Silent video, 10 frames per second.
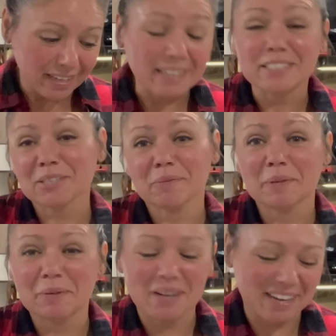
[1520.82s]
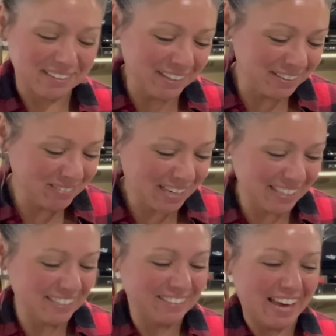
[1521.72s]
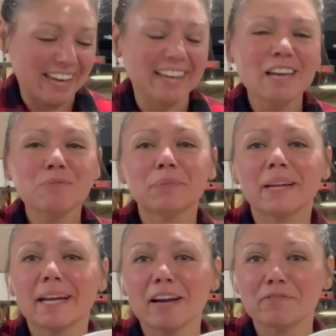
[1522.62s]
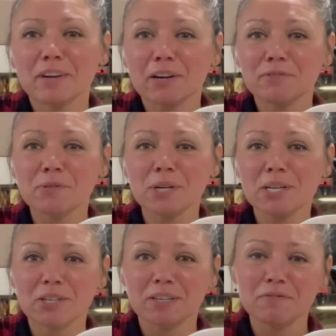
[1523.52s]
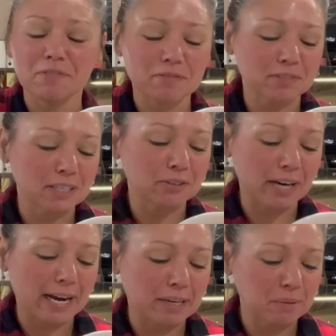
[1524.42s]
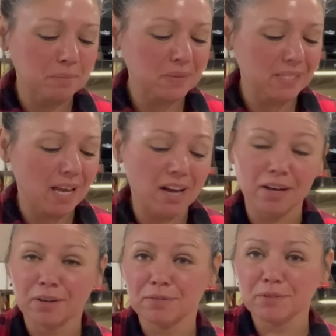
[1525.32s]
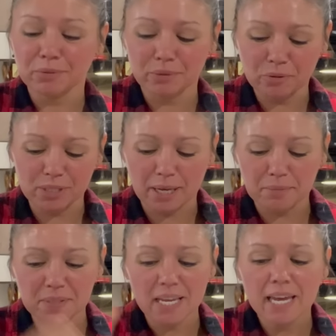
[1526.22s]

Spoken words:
that took me a while, I'm not gonna lie. But I have our 450 grams of rose hips.